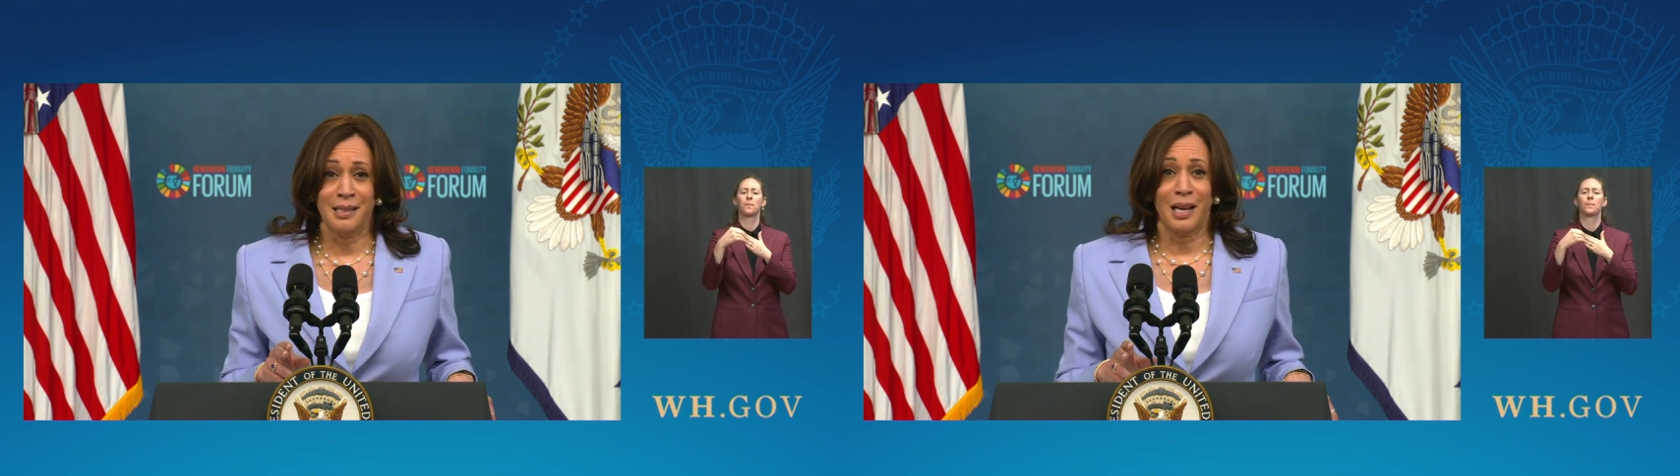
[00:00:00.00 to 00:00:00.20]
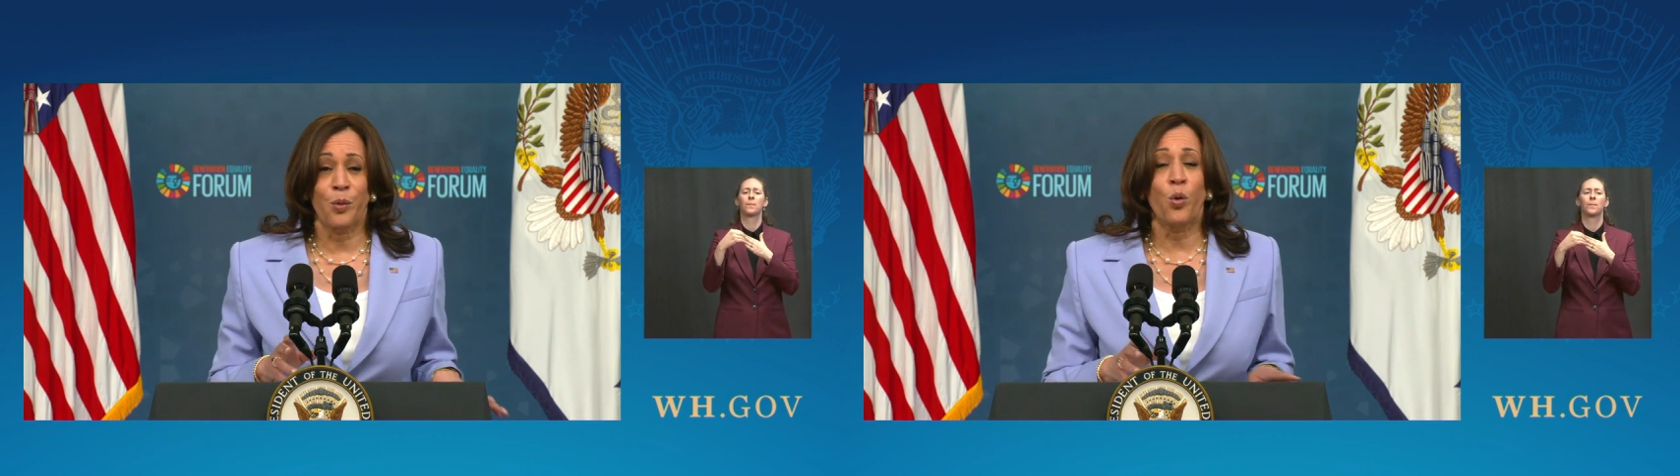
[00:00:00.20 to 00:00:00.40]

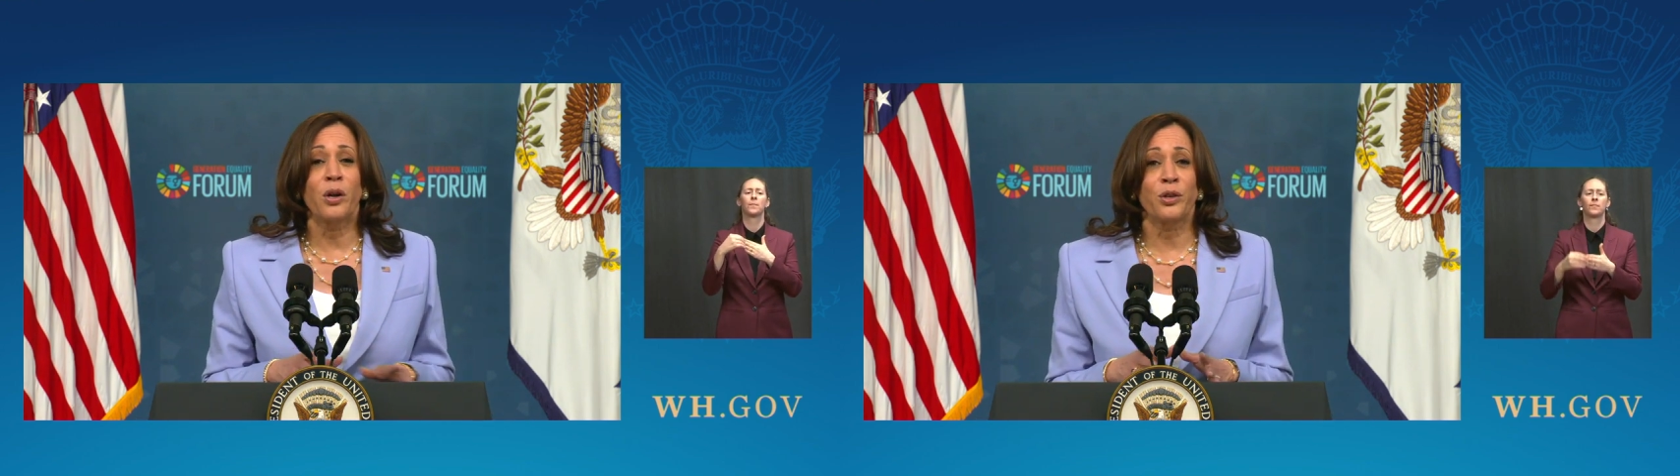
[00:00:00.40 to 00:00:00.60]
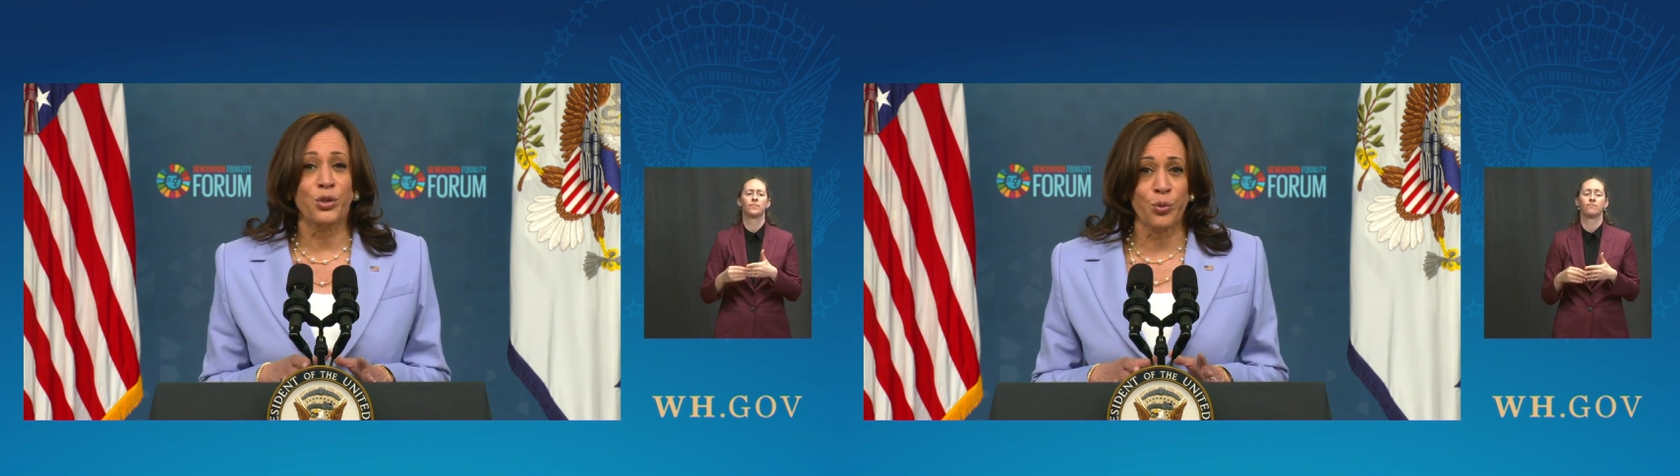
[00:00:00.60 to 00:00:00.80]
I
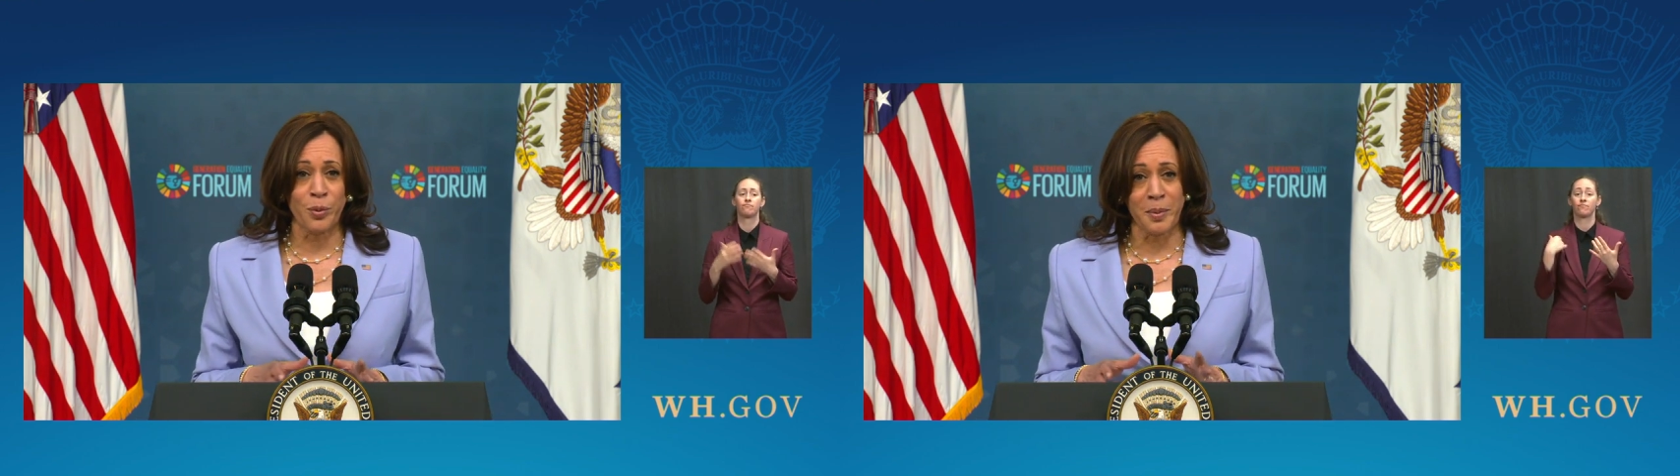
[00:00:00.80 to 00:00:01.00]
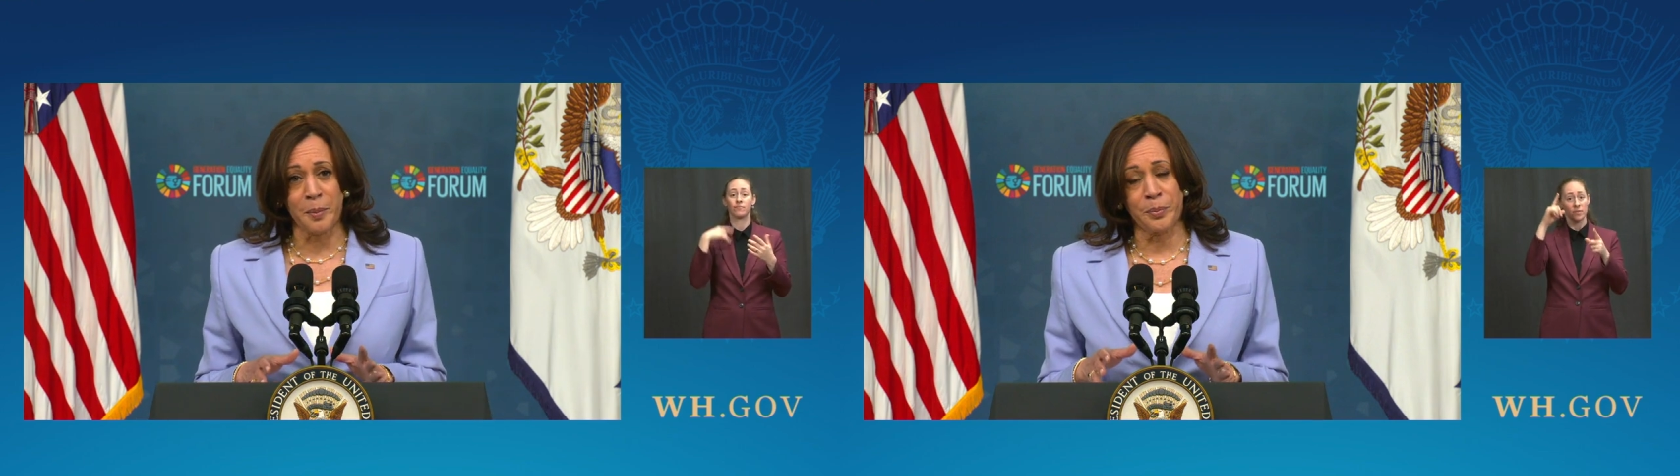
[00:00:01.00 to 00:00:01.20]
want you to
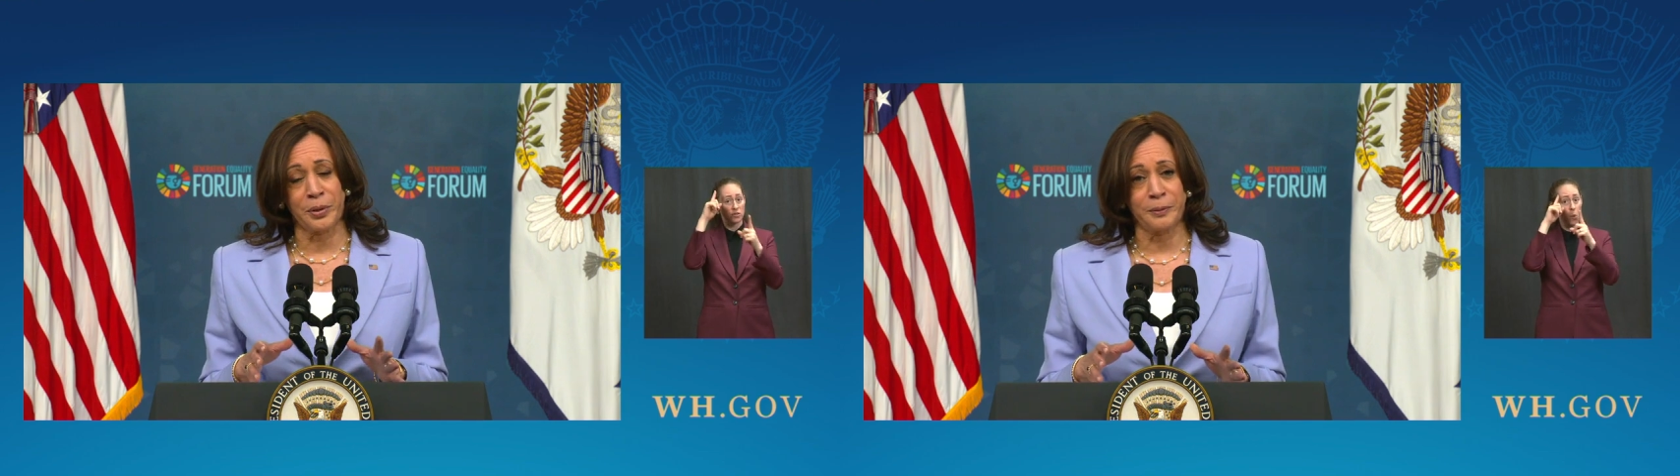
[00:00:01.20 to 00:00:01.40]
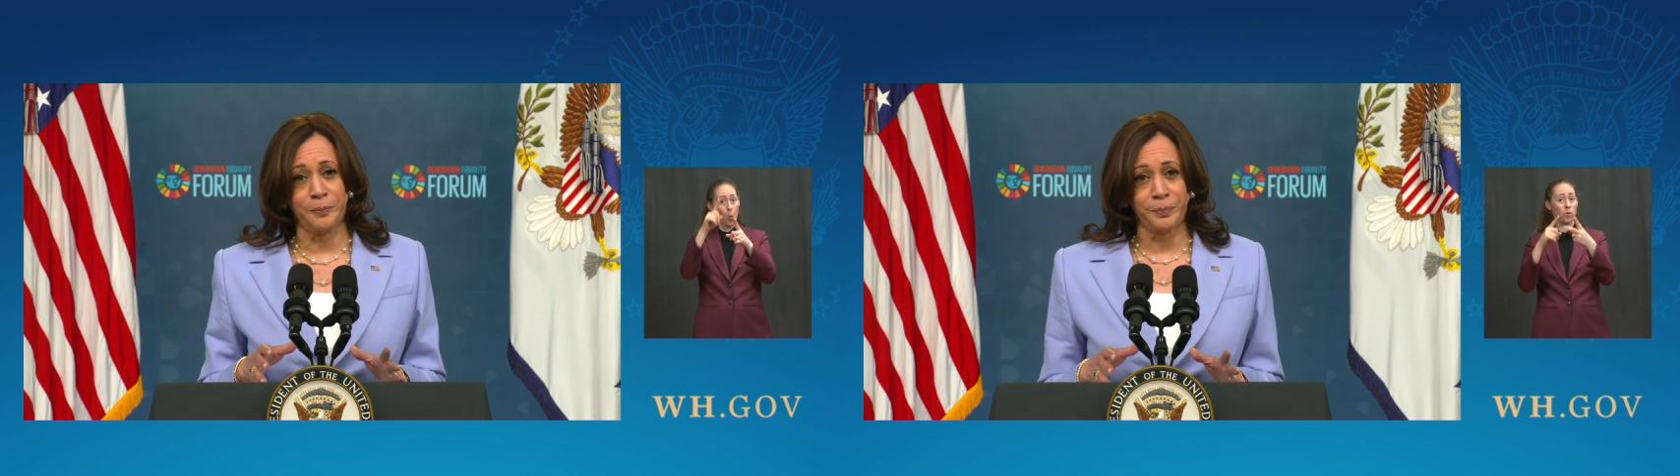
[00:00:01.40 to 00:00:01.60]
remember.